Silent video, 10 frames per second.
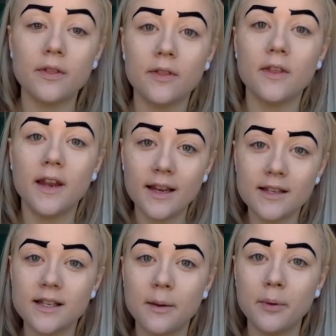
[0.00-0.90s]
The next
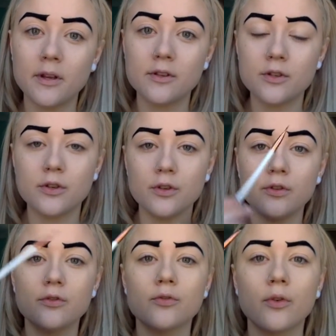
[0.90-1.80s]
step is to
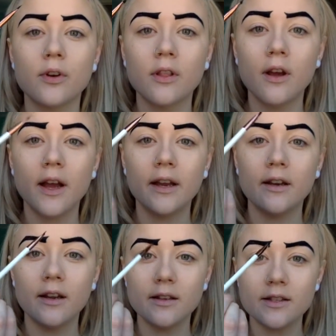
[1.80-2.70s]
draw a line
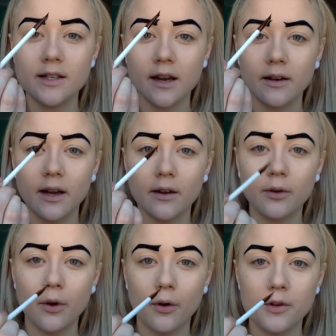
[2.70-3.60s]
down our
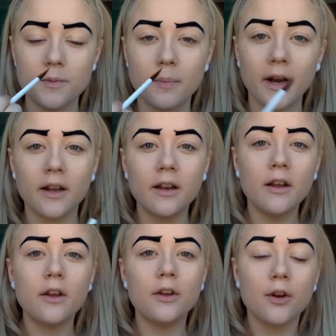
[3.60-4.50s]
nose, but
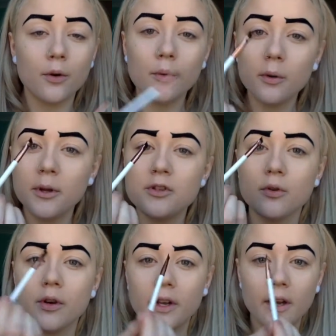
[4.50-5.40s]
you don't want to be
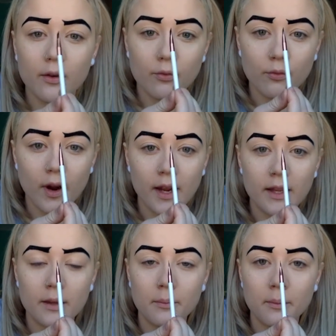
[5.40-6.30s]
drawing it right
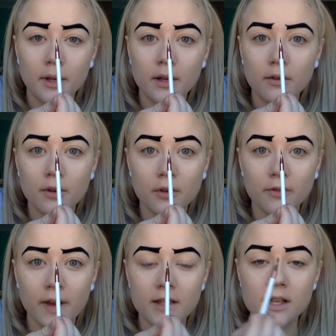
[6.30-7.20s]
in the middle of your
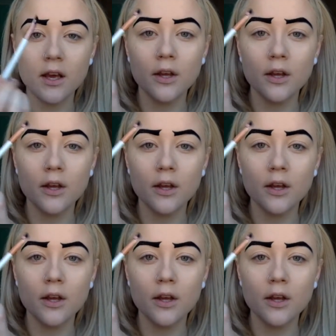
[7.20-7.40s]
face.